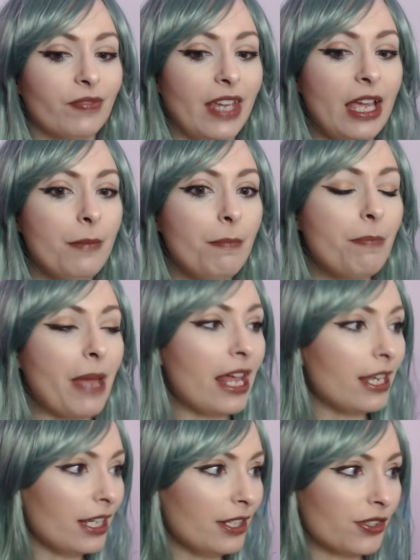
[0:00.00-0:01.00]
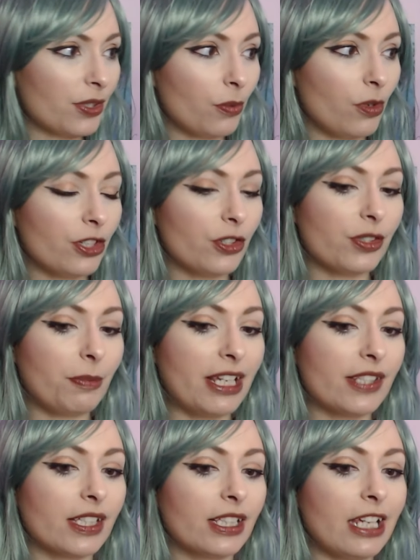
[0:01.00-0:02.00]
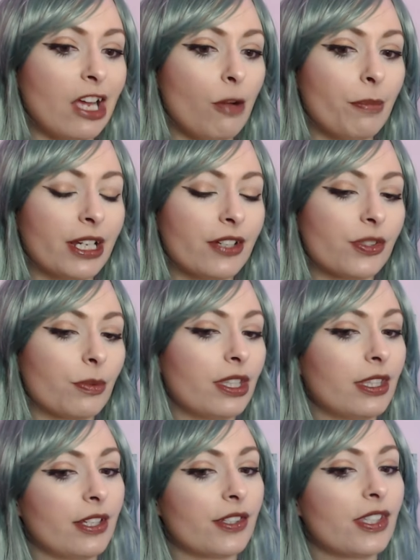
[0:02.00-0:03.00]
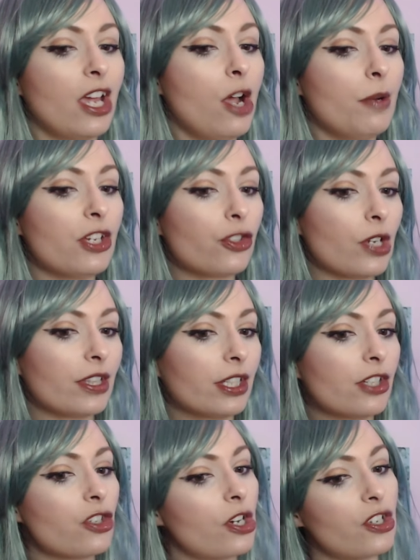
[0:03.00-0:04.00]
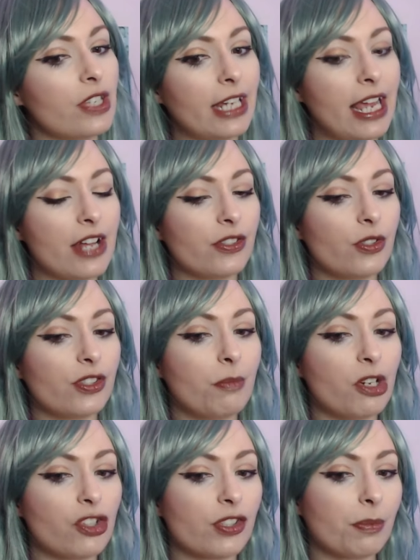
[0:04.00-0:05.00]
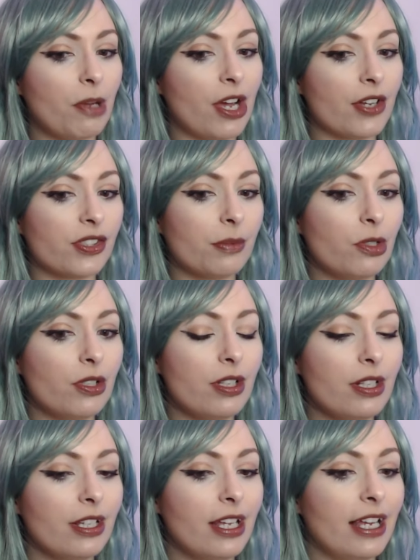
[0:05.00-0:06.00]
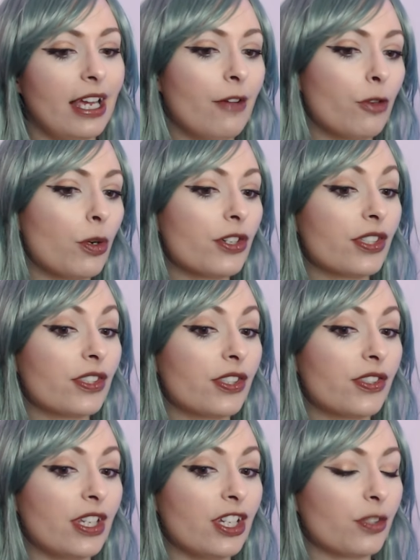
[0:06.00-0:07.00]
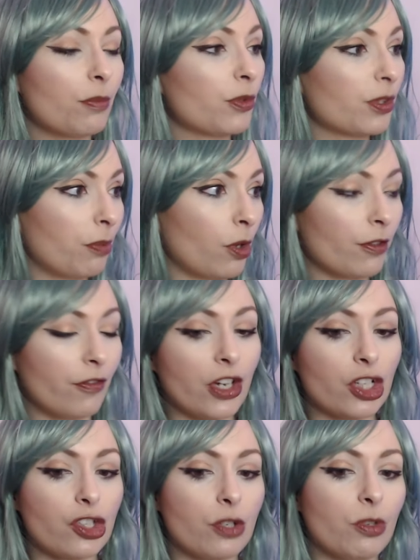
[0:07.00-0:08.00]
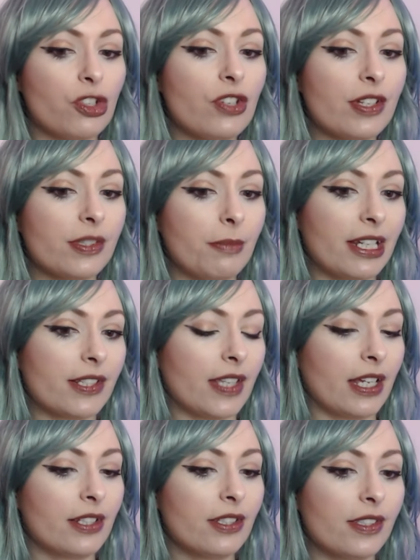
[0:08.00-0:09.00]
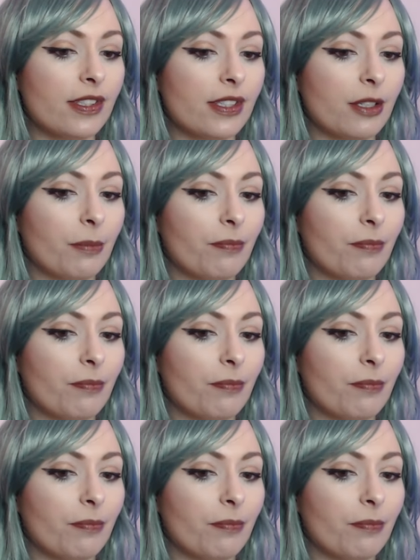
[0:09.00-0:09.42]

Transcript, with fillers: And Bella is the one who's basically helping us with this. We need to strike the construction of the castle as much as possible. Of course, it's a city's most important function, which does make sense.